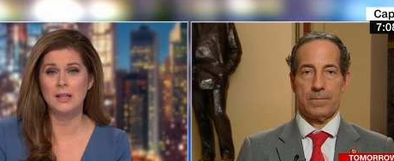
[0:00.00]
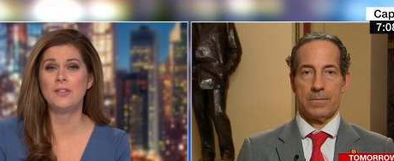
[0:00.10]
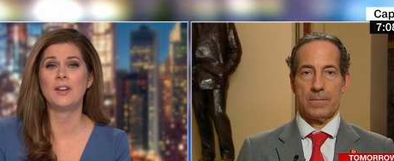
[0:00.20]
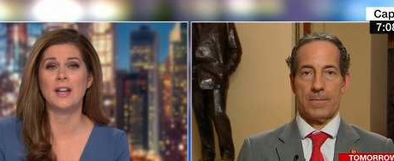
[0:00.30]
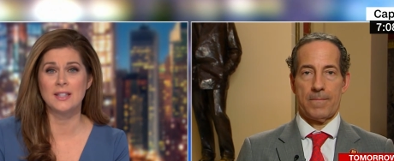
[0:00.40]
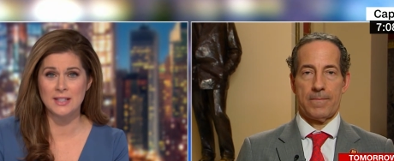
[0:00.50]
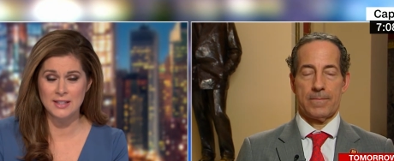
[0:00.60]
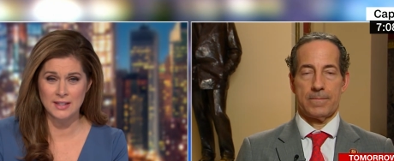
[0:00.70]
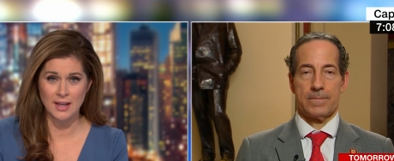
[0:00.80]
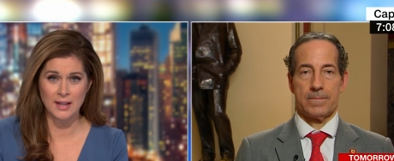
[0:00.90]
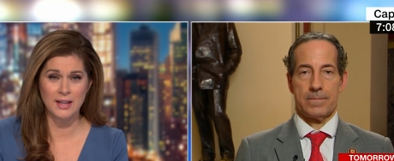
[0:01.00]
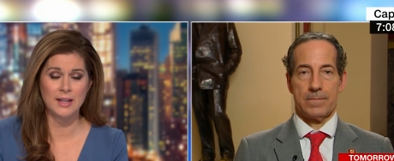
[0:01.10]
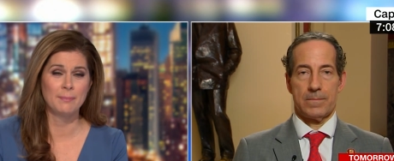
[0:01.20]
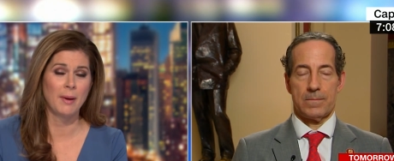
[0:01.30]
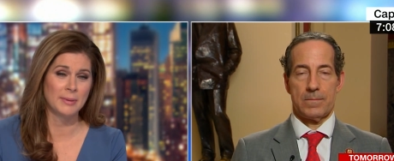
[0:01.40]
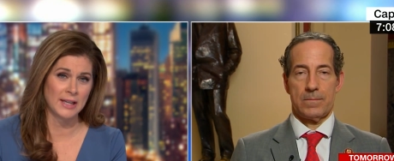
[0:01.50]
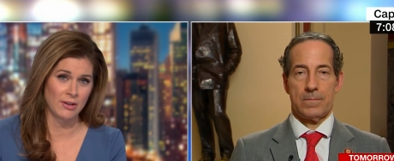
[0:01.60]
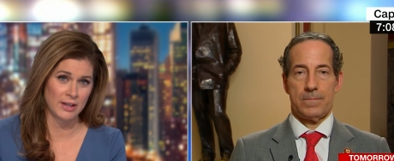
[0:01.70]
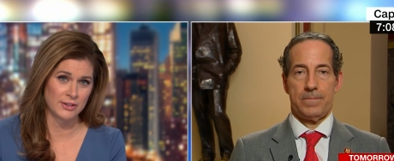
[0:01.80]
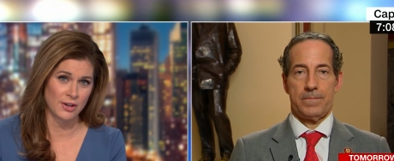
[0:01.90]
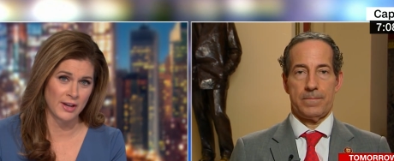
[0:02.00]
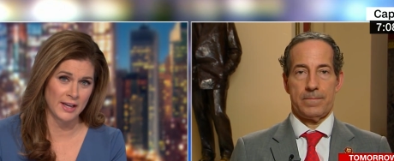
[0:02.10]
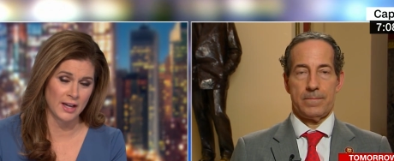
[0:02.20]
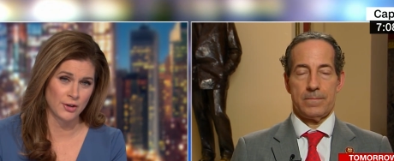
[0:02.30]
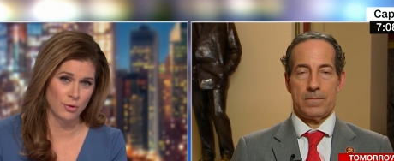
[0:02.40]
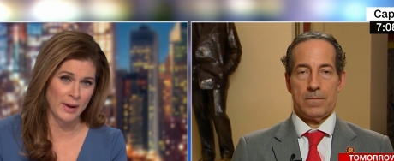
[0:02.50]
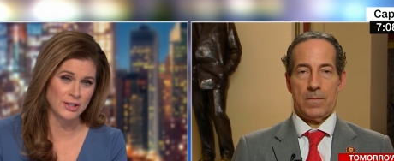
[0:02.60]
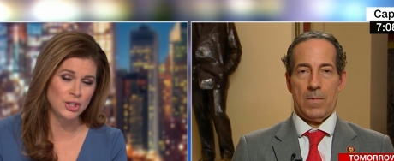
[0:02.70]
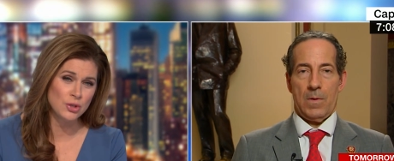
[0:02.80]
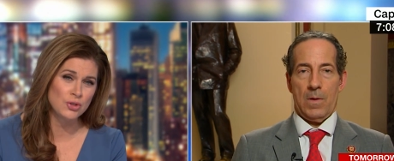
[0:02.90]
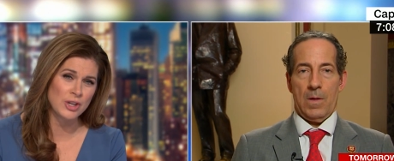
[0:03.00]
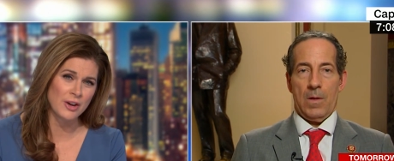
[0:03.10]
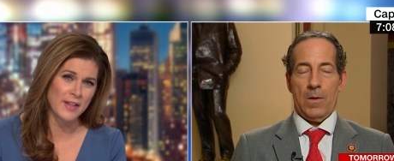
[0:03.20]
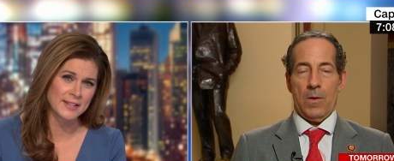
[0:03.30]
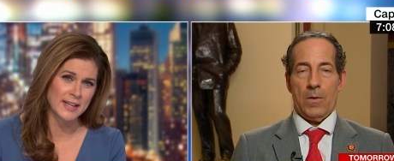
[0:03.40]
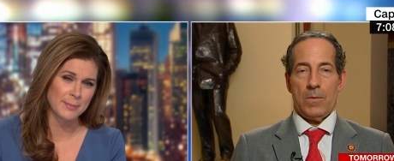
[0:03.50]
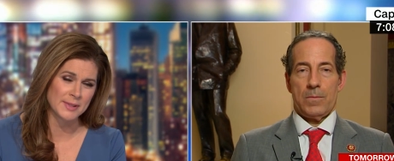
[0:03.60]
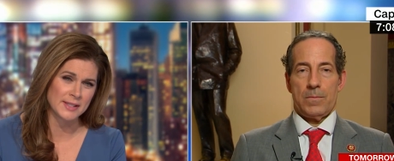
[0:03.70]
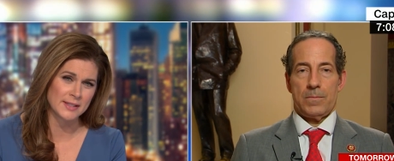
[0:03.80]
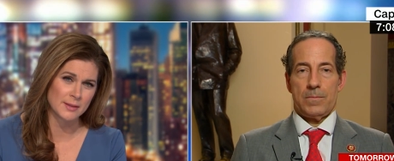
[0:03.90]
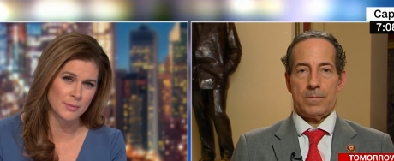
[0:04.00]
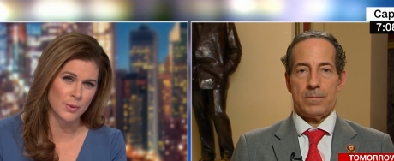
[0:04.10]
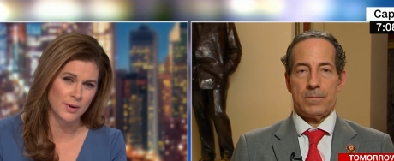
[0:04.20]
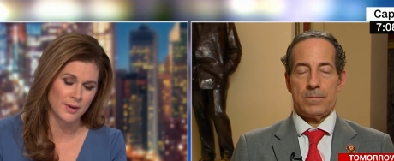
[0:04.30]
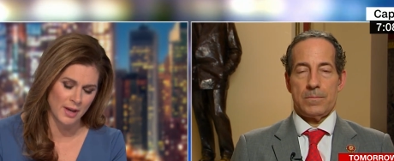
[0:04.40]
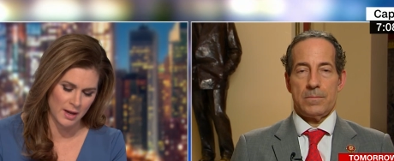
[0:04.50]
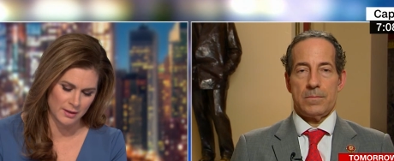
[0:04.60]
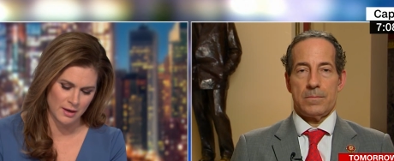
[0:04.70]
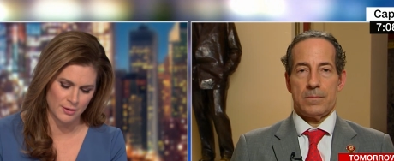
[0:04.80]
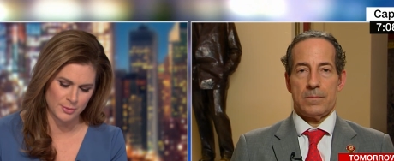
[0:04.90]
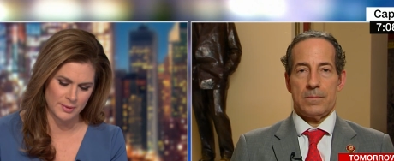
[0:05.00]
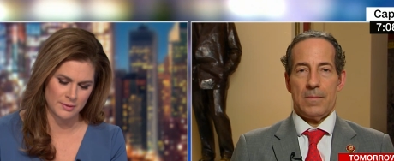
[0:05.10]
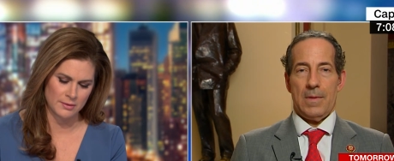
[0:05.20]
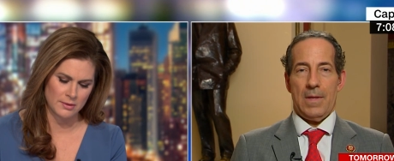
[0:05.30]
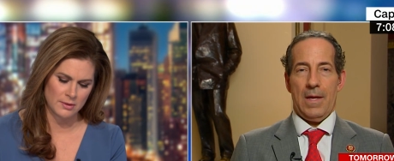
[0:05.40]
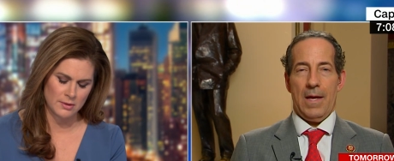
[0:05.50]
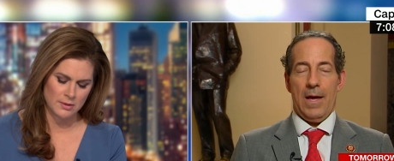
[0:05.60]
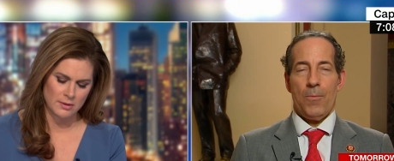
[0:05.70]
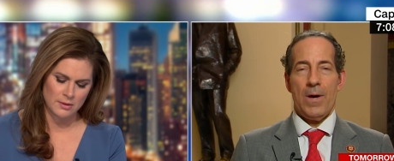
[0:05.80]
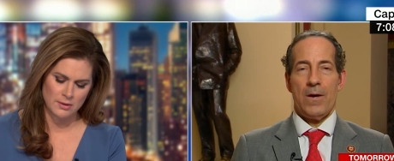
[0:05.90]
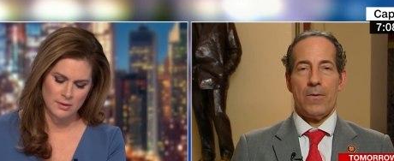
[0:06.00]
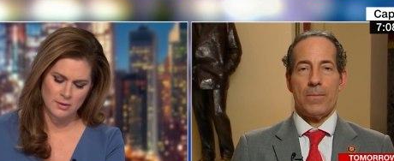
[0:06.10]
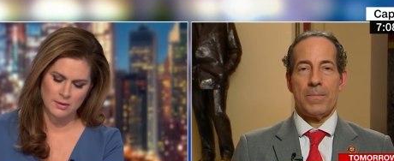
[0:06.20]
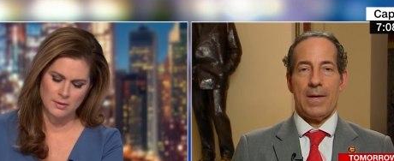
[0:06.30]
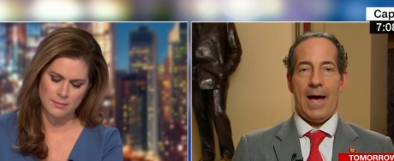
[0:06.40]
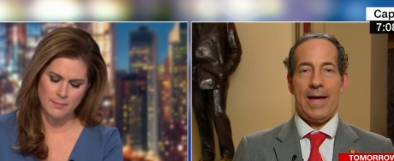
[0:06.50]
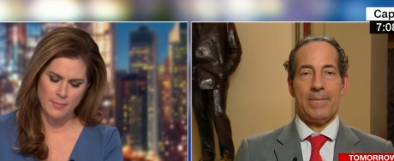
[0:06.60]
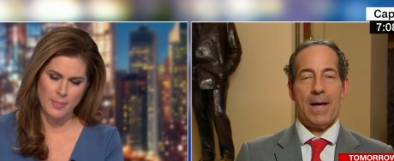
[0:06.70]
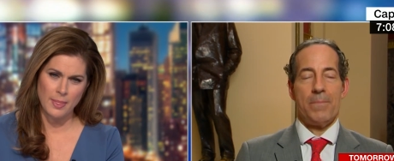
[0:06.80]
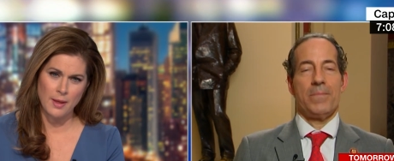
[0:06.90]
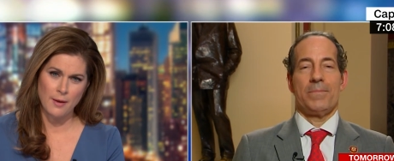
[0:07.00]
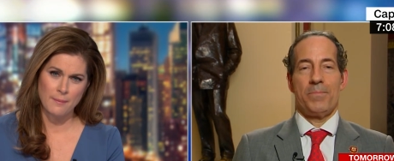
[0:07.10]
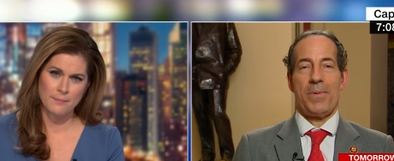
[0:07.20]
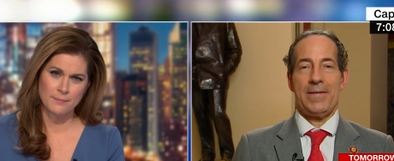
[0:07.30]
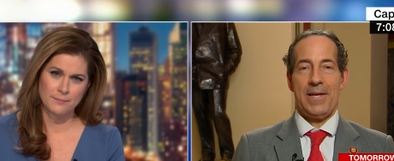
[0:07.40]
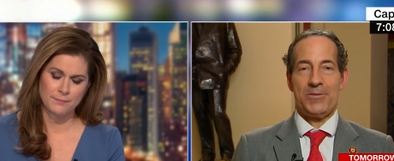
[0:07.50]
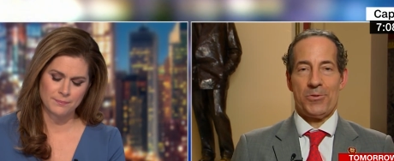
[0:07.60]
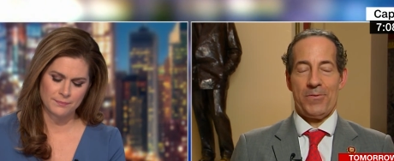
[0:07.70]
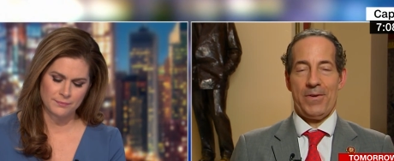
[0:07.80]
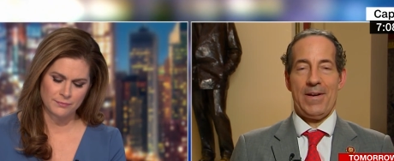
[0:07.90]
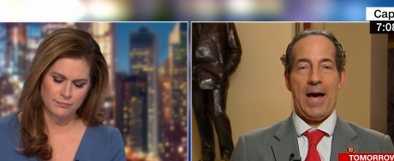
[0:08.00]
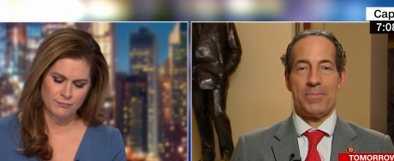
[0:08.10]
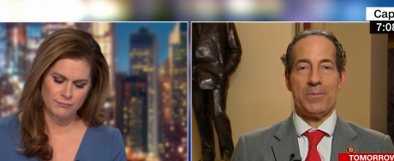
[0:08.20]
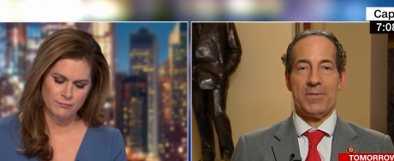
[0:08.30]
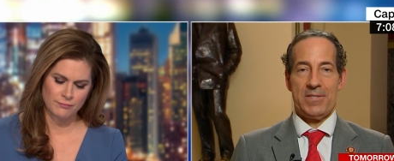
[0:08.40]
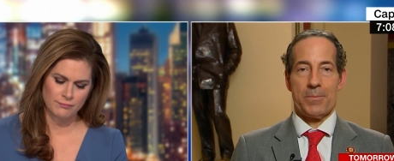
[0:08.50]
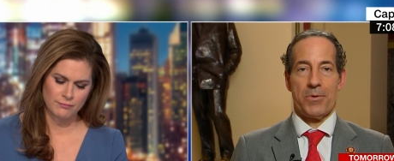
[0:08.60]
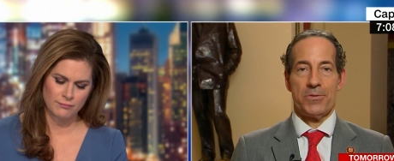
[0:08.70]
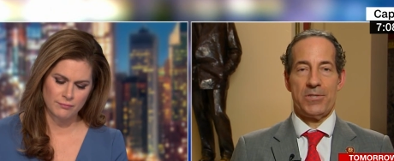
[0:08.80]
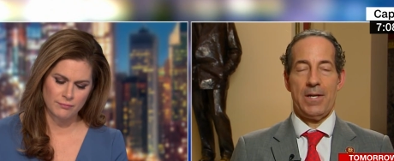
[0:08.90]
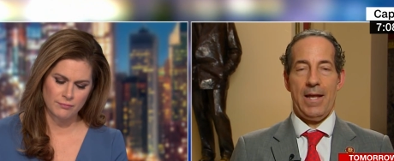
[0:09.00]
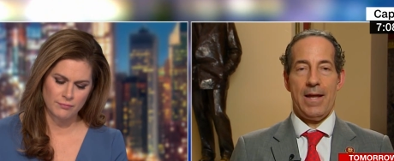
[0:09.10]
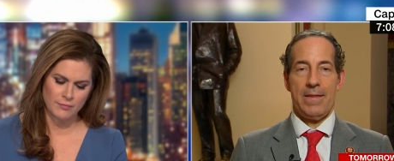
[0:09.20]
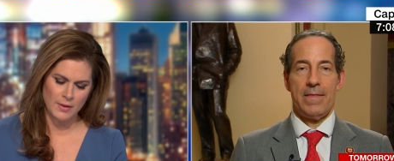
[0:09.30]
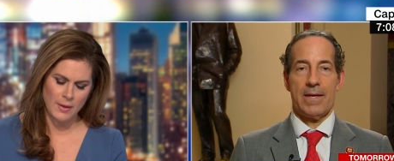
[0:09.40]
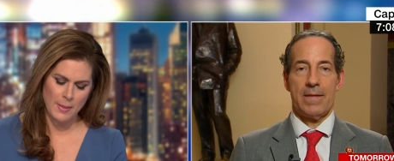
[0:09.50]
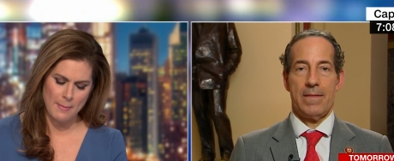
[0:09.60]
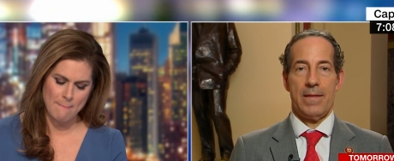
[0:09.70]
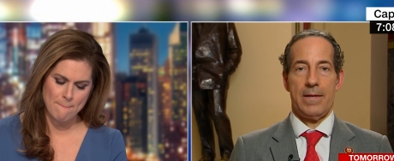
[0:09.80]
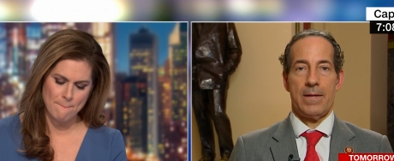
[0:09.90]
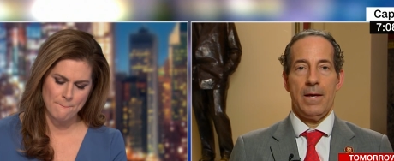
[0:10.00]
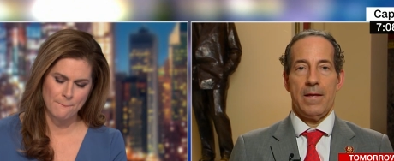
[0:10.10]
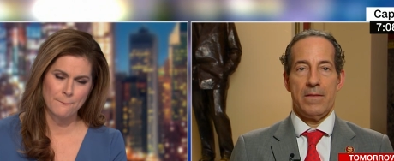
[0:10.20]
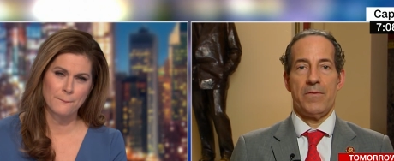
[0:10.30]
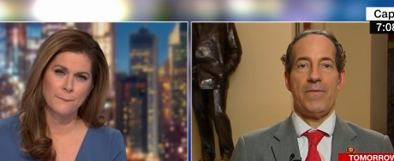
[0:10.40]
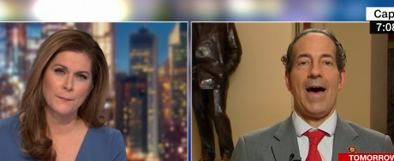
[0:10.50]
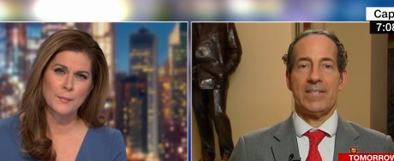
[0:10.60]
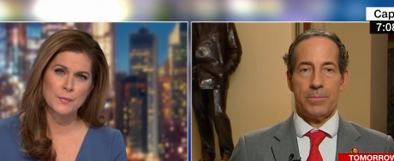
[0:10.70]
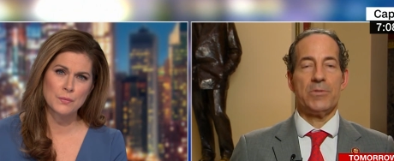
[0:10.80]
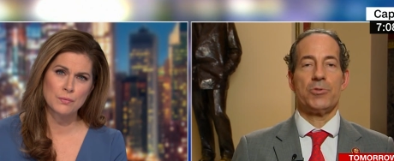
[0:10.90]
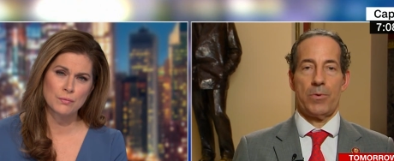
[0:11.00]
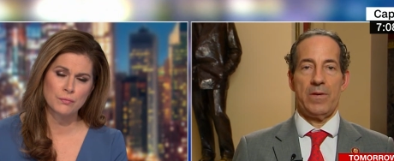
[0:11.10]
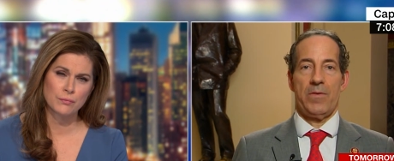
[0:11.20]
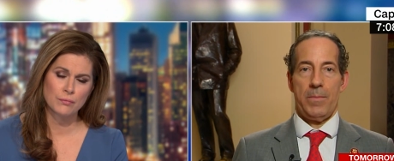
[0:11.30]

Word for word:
Speaker 1: even as these uh, public hearings are getting underway. Do you share that skepticism or not, Congressman?
Speaker 2: Well, I, am by nature a very optimistic person, and I think that the vast majority of